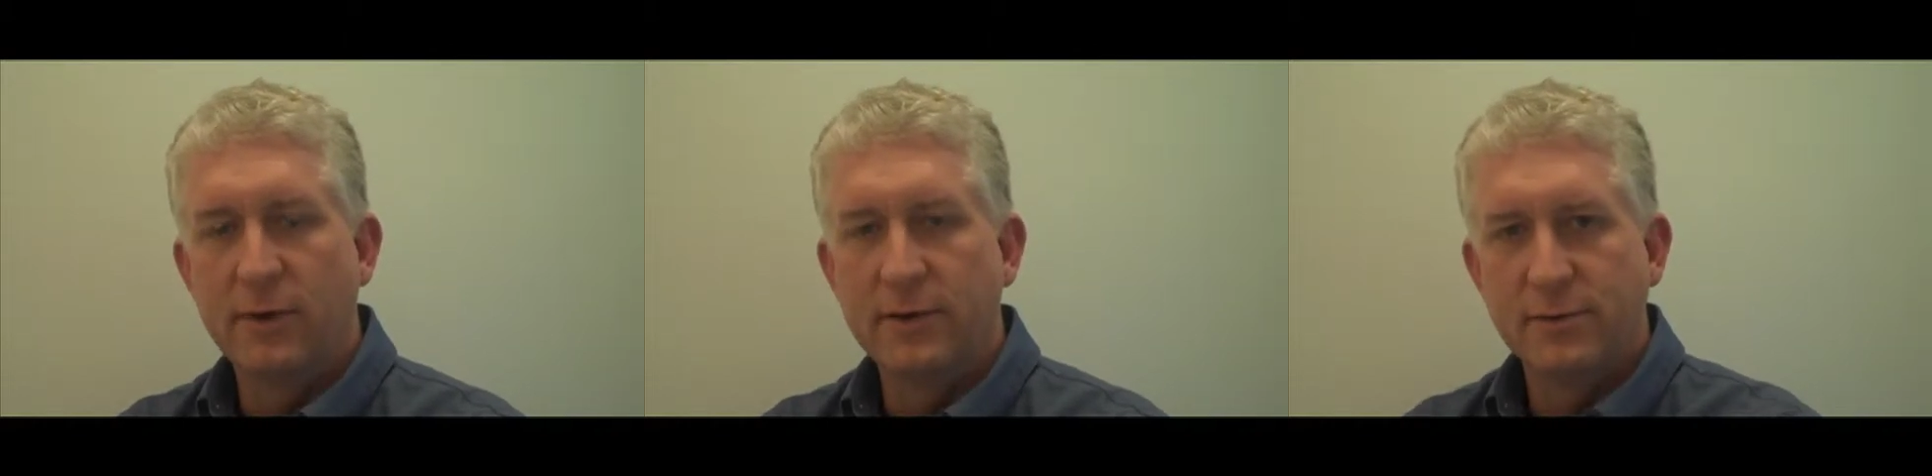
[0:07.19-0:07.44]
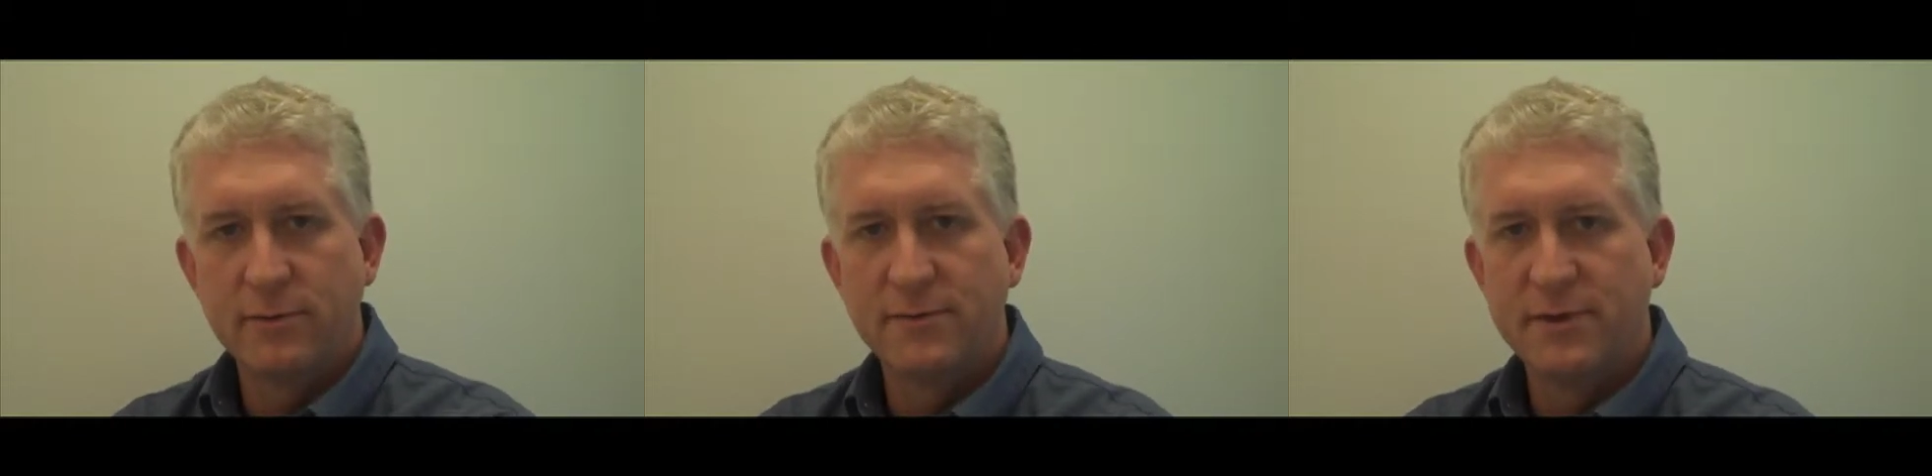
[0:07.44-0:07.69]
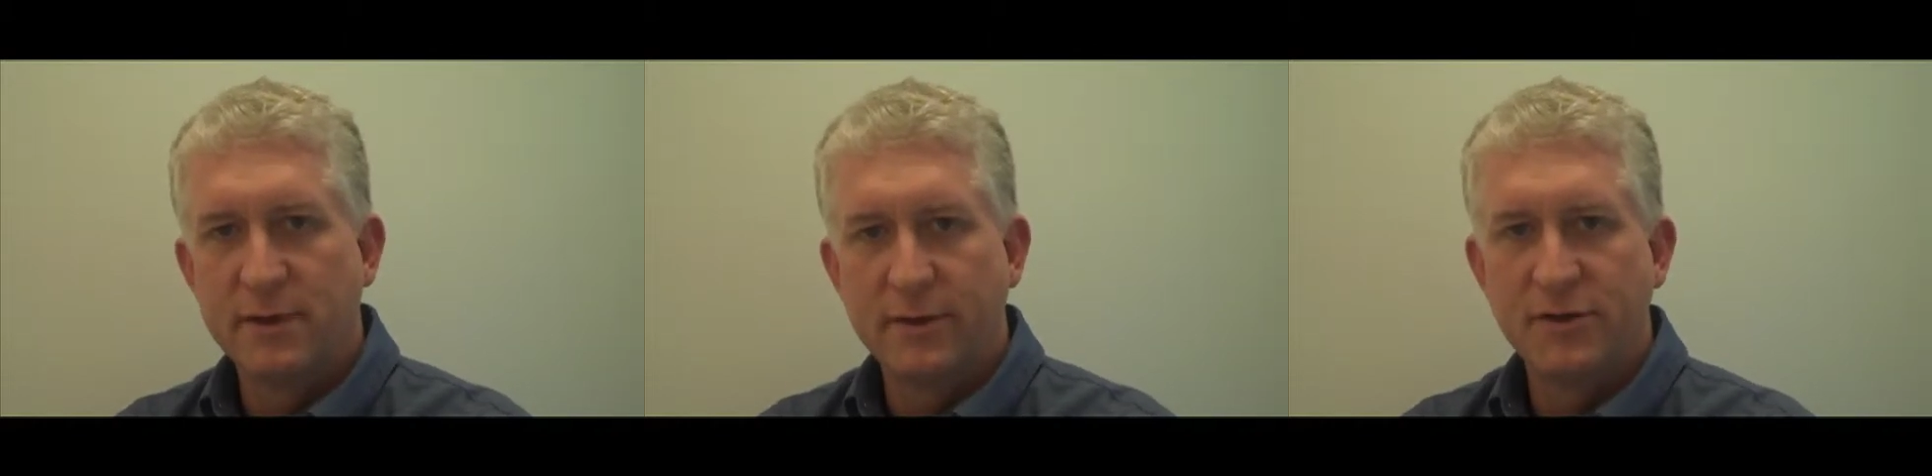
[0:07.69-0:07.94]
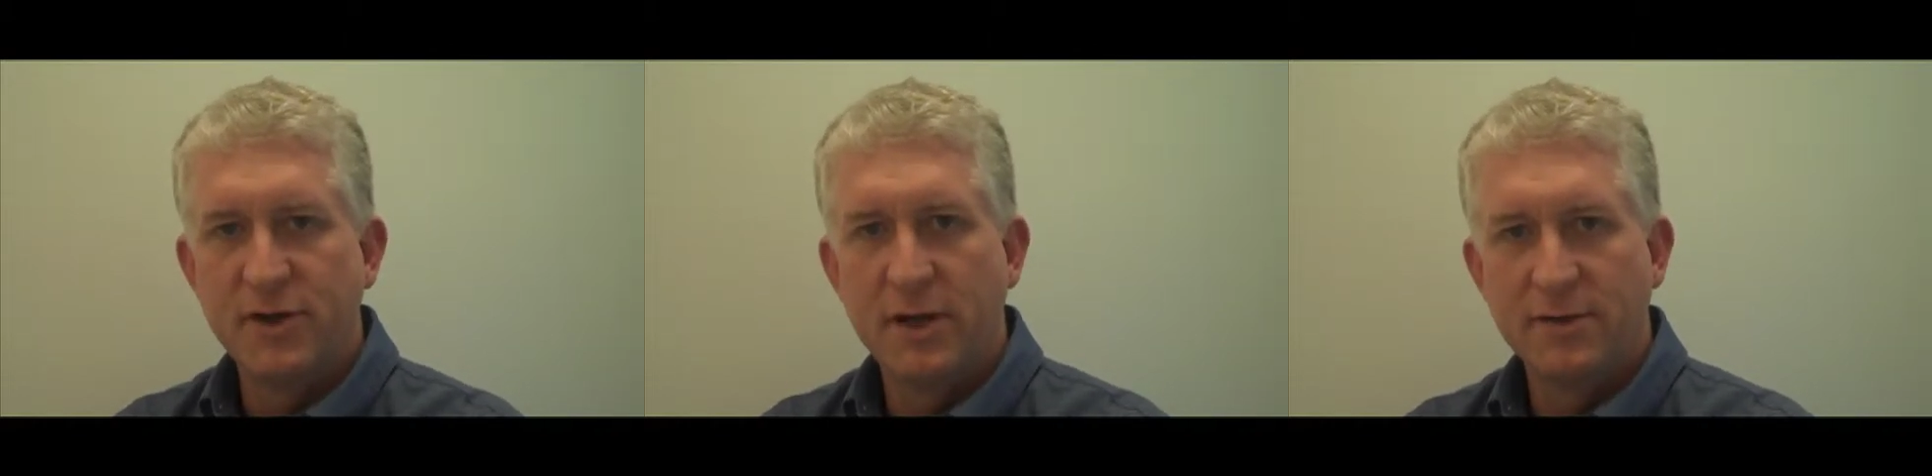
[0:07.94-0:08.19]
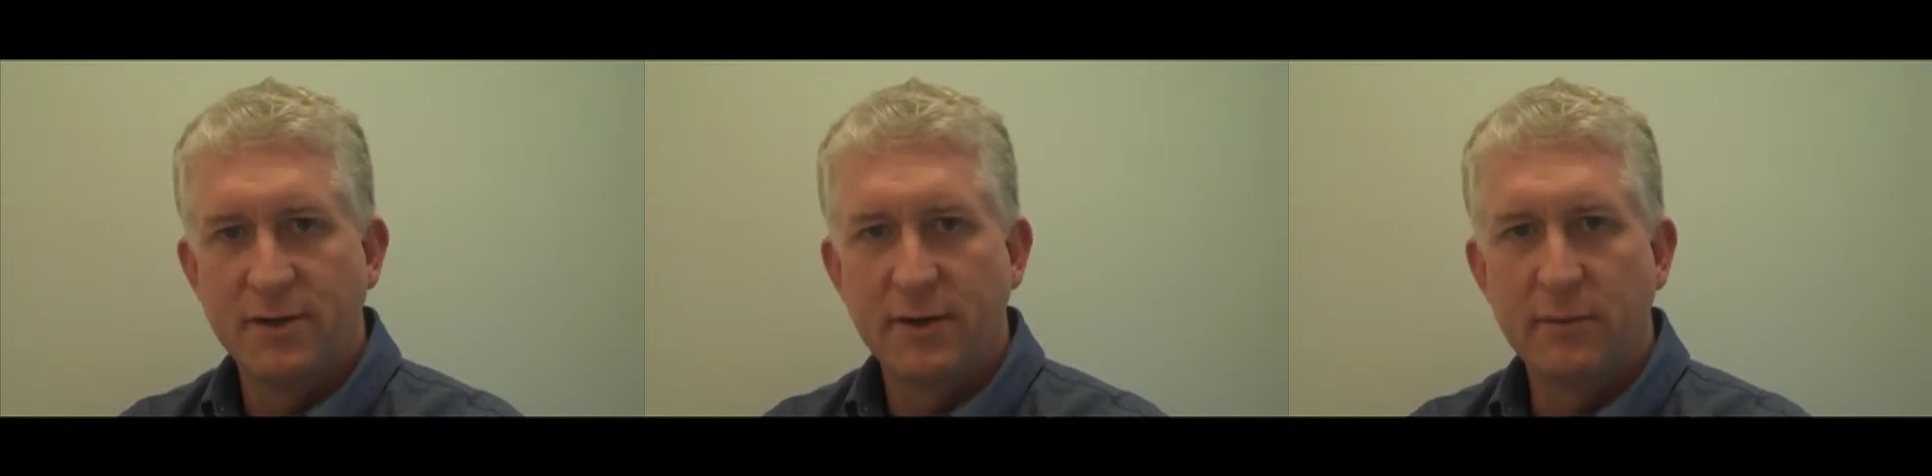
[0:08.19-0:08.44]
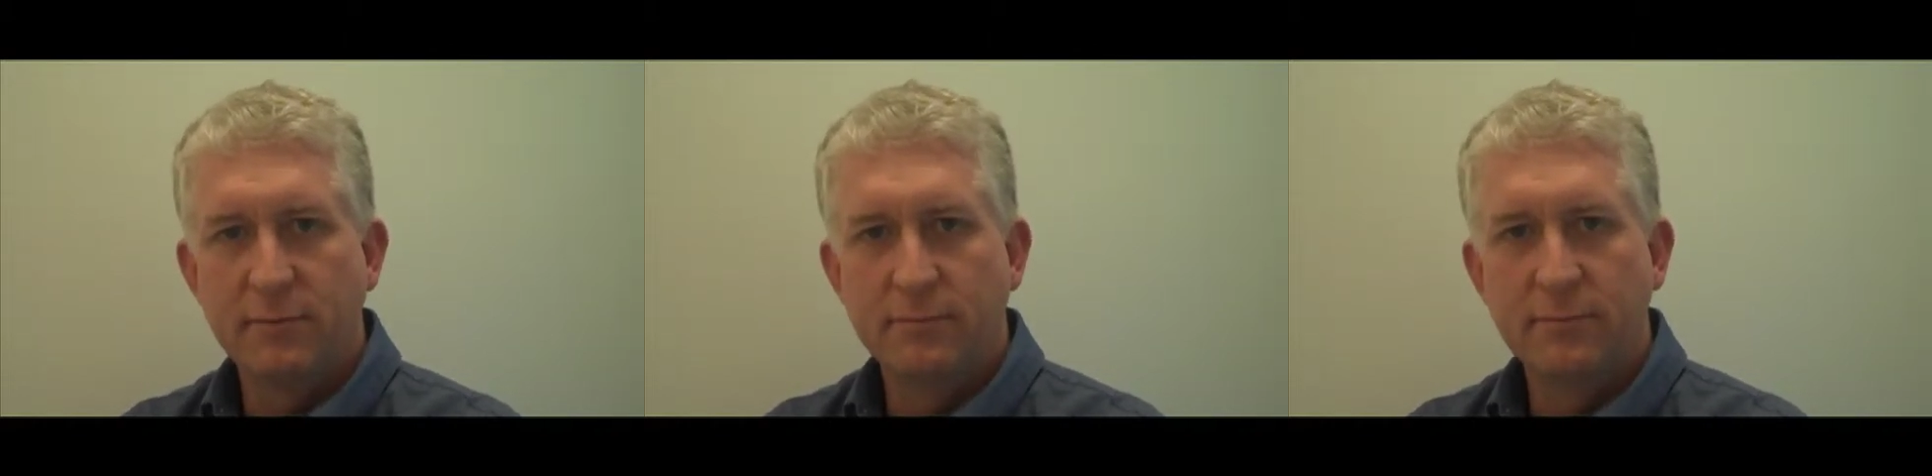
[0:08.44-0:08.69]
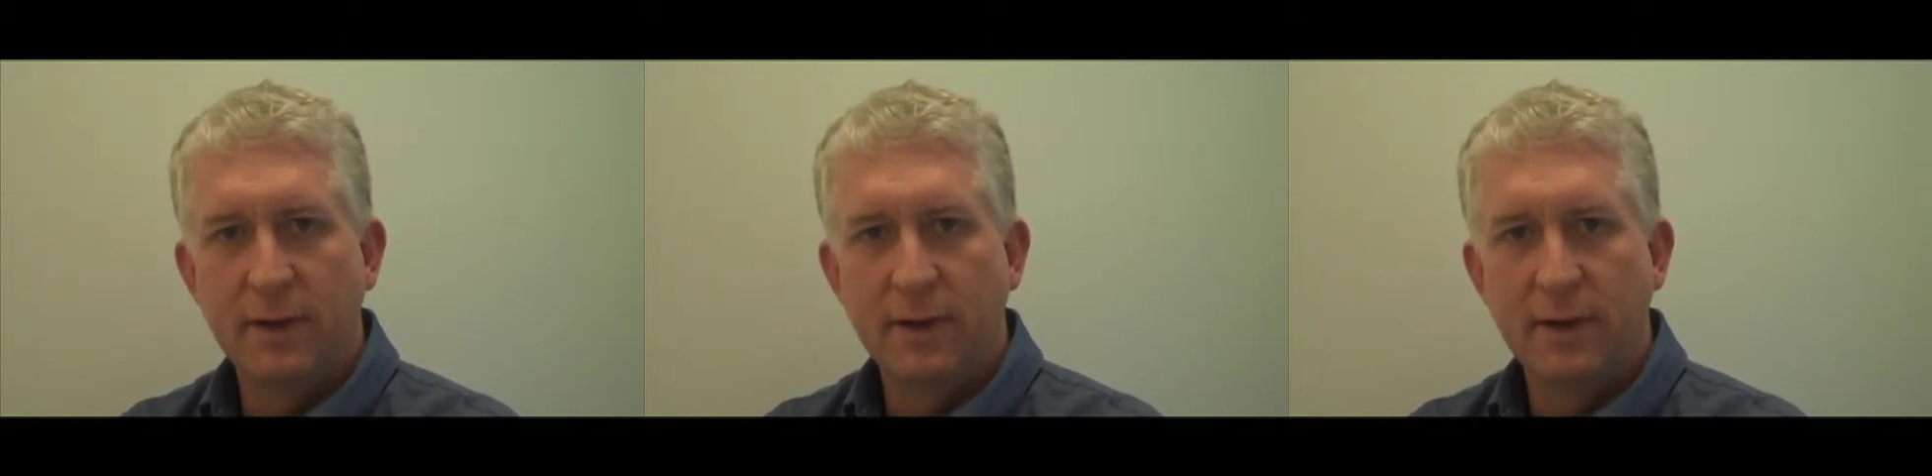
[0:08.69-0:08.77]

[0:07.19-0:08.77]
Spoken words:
pleasure of seeing the Jazz Code,